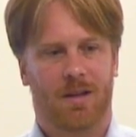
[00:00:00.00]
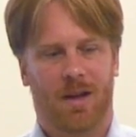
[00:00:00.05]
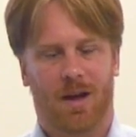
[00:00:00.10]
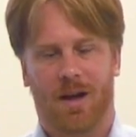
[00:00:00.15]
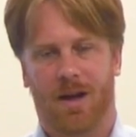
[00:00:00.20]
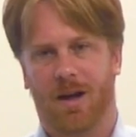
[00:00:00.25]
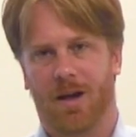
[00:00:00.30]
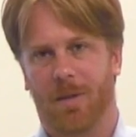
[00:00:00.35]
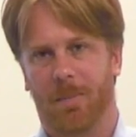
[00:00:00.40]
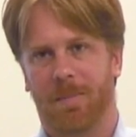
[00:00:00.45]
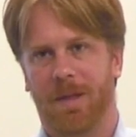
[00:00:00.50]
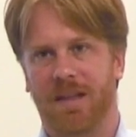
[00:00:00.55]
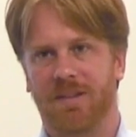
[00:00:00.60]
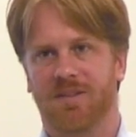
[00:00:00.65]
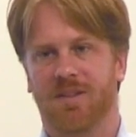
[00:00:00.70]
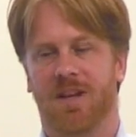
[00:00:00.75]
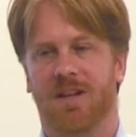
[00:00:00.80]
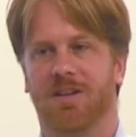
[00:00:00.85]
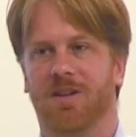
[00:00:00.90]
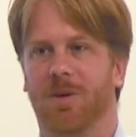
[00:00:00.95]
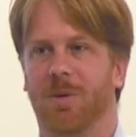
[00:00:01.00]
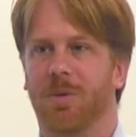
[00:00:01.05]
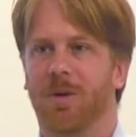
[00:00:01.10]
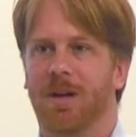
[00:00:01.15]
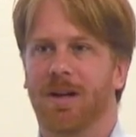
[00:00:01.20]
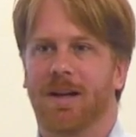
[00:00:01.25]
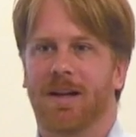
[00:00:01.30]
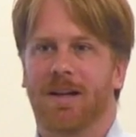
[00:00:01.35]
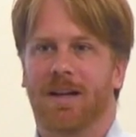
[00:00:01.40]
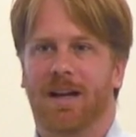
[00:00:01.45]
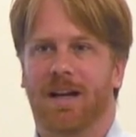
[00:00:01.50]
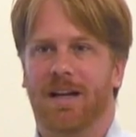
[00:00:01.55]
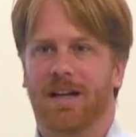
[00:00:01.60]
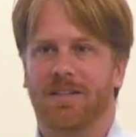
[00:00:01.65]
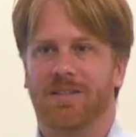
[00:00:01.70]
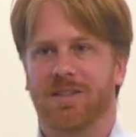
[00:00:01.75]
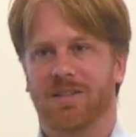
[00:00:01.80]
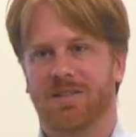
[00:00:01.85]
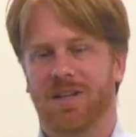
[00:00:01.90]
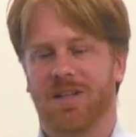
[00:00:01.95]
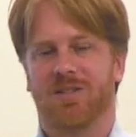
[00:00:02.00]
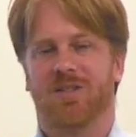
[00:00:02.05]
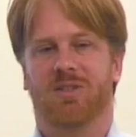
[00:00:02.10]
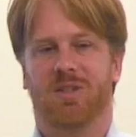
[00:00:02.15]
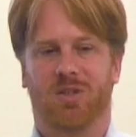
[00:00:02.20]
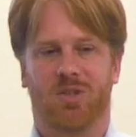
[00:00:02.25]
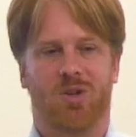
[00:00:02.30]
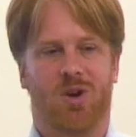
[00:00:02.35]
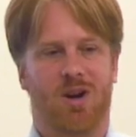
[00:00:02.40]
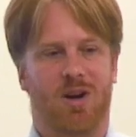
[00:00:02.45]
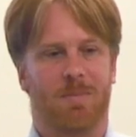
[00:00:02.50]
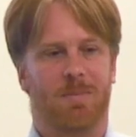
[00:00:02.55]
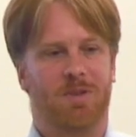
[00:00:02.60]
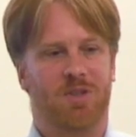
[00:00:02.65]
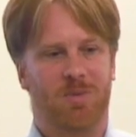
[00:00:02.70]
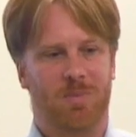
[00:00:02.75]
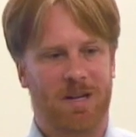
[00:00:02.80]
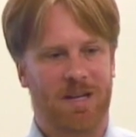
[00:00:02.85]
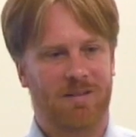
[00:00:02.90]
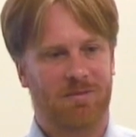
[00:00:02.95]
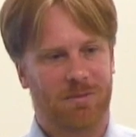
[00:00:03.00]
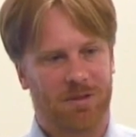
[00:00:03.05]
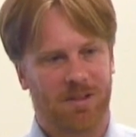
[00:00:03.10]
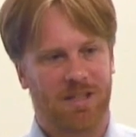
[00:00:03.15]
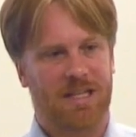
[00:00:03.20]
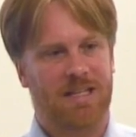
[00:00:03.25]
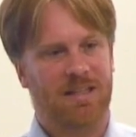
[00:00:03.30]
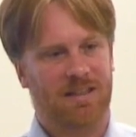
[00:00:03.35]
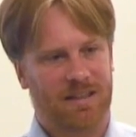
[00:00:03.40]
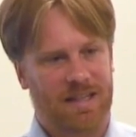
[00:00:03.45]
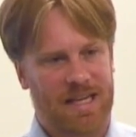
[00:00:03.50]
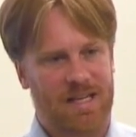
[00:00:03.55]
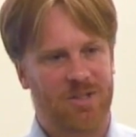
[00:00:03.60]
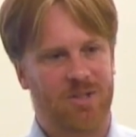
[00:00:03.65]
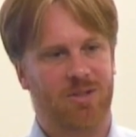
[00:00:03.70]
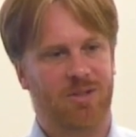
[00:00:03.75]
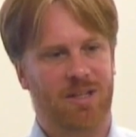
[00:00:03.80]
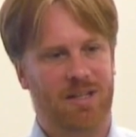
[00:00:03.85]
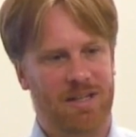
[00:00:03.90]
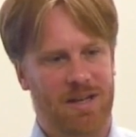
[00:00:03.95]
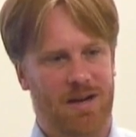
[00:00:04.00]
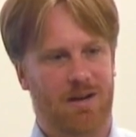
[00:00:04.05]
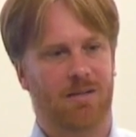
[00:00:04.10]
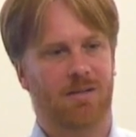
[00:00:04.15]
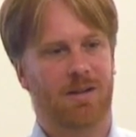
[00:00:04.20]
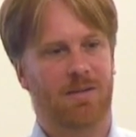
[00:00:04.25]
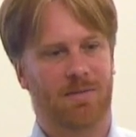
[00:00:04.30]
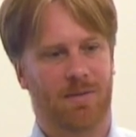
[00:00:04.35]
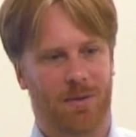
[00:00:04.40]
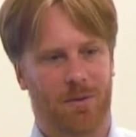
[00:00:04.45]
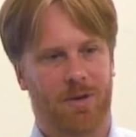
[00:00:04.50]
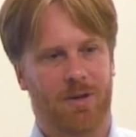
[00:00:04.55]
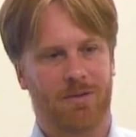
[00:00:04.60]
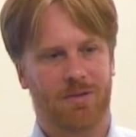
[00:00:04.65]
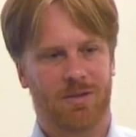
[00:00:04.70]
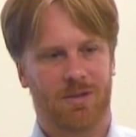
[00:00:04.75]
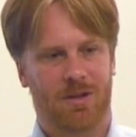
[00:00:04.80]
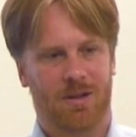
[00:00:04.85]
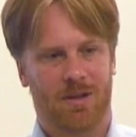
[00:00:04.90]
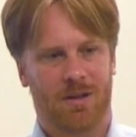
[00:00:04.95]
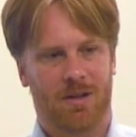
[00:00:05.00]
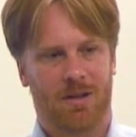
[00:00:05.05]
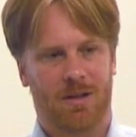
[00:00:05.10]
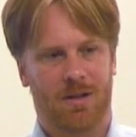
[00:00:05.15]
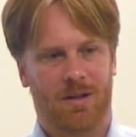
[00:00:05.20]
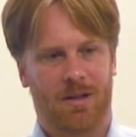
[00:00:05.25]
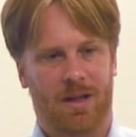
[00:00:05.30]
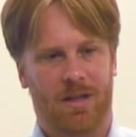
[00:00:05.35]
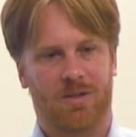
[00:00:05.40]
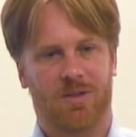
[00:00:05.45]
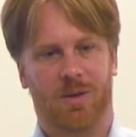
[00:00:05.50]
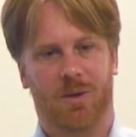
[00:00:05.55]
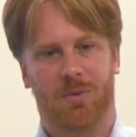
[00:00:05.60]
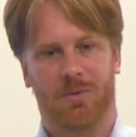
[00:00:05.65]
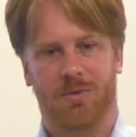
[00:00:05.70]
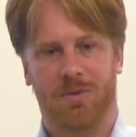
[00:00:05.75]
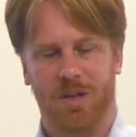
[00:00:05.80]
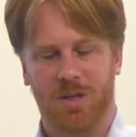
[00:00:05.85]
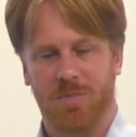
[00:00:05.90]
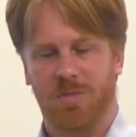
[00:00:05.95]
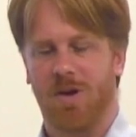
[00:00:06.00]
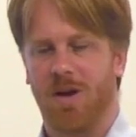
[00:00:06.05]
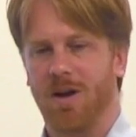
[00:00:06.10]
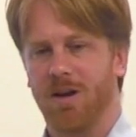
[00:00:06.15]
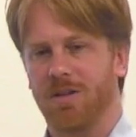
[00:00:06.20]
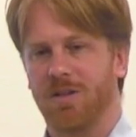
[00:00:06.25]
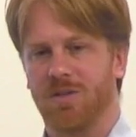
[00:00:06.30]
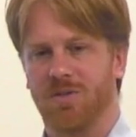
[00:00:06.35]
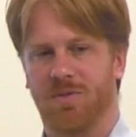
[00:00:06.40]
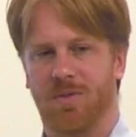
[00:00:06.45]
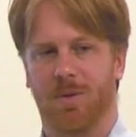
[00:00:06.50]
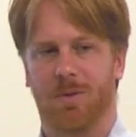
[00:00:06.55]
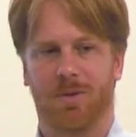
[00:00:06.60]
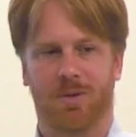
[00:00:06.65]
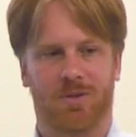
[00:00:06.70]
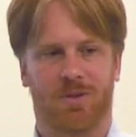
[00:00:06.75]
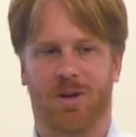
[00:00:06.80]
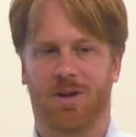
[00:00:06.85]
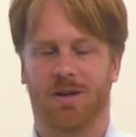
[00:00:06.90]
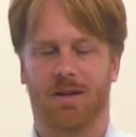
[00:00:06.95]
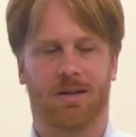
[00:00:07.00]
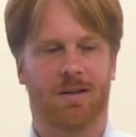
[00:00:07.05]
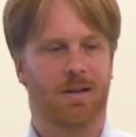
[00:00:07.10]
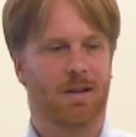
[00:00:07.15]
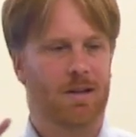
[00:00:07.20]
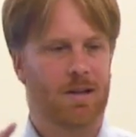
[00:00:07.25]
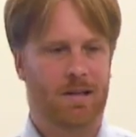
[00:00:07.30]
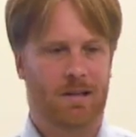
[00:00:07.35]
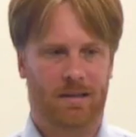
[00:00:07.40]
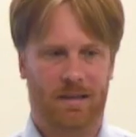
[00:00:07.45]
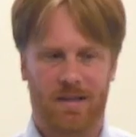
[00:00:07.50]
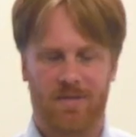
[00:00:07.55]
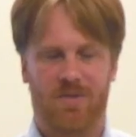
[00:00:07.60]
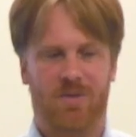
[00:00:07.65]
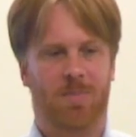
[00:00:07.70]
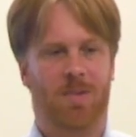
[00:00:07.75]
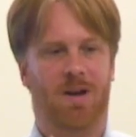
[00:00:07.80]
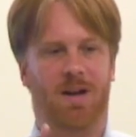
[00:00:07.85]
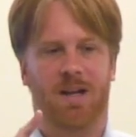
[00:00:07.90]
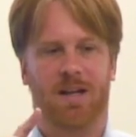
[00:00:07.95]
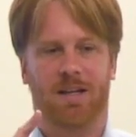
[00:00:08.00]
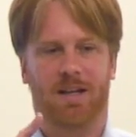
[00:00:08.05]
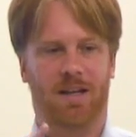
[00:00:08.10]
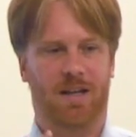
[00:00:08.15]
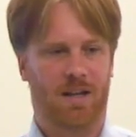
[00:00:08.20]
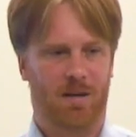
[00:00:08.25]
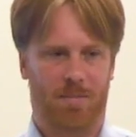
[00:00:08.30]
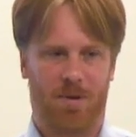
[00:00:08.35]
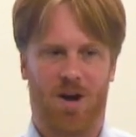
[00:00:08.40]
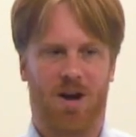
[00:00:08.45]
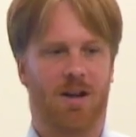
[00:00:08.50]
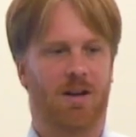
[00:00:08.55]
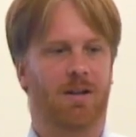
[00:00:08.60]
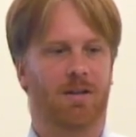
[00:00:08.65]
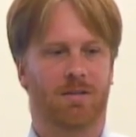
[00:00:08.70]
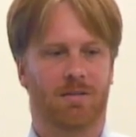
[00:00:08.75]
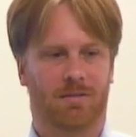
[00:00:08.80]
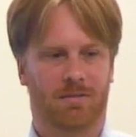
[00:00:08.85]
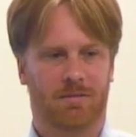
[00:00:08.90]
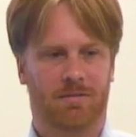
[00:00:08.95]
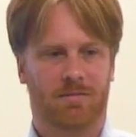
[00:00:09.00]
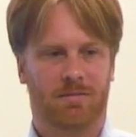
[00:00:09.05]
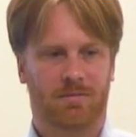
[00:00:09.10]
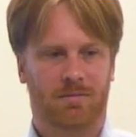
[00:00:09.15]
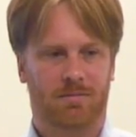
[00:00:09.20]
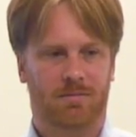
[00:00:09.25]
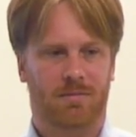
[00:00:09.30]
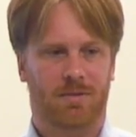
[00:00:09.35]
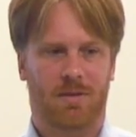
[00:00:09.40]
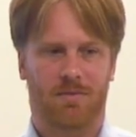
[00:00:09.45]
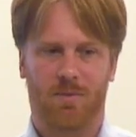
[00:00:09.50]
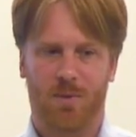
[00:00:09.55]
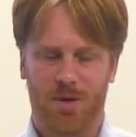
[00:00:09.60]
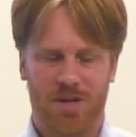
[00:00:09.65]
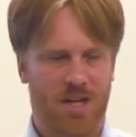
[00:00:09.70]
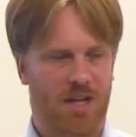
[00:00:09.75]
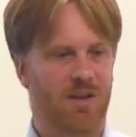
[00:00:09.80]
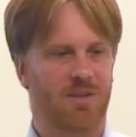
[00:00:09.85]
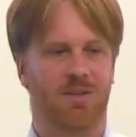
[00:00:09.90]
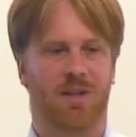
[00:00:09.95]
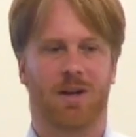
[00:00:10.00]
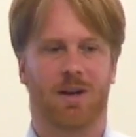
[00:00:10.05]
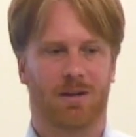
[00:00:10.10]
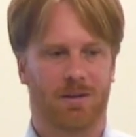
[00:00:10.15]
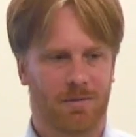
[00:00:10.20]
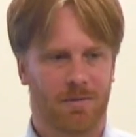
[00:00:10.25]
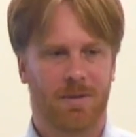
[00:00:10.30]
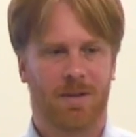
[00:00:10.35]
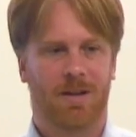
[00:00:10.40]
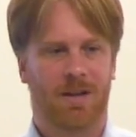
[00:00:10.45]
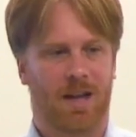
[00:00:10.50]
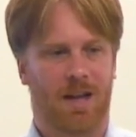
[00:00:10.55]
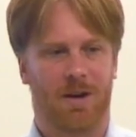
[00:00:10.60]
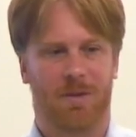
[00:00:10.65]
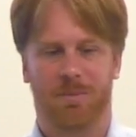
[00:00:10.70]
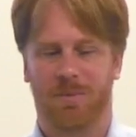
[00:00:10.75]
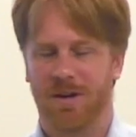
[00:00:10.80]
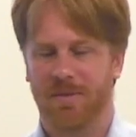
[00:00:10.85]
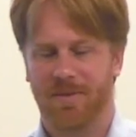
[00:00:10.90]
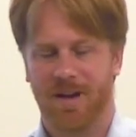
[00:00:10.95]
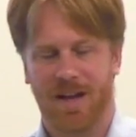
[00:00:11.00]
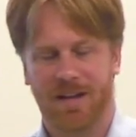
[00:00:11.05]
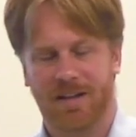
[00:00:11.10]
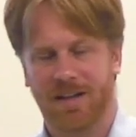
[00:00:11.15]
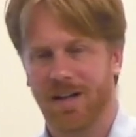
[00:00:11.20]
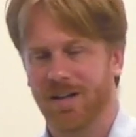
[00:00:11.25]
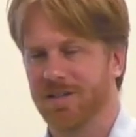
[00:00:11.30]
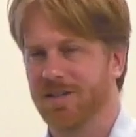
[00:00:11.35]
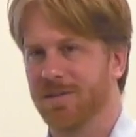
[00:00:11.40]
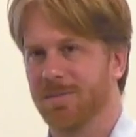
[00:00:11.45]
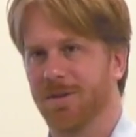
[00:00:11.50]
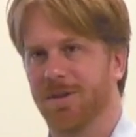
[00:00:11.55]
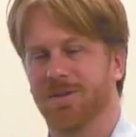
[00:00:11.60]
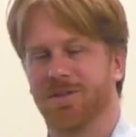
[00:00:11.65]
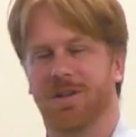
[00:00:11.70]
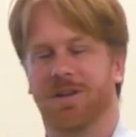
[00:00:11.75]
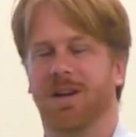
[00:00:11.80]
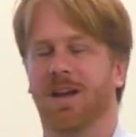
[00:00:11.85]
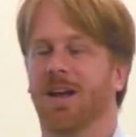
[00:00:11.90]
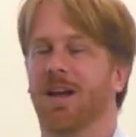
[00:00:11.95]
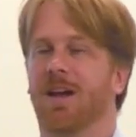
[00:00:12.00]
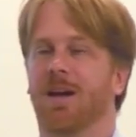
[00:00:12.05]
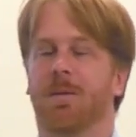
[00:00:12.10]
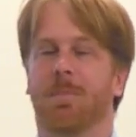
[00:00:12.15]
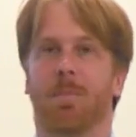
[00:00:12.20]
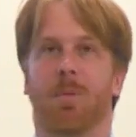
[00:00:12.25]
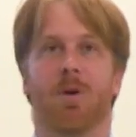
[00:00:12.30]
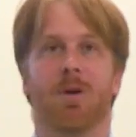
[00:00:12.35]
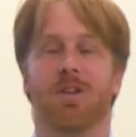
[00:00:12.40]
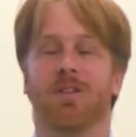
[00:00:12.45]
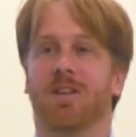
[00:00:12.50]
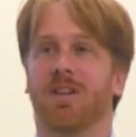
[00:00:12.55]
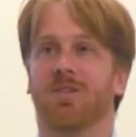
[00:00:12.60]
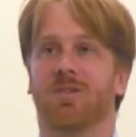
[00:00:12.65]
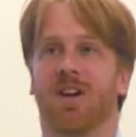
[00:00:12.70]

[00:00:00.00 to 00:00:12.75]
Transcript: Um, that said, you know, uh, success as a startup is being really laserly, narrowly focused. And so this product is focused on leaf spine in a pod for data center. And we've had customers, and boy, do they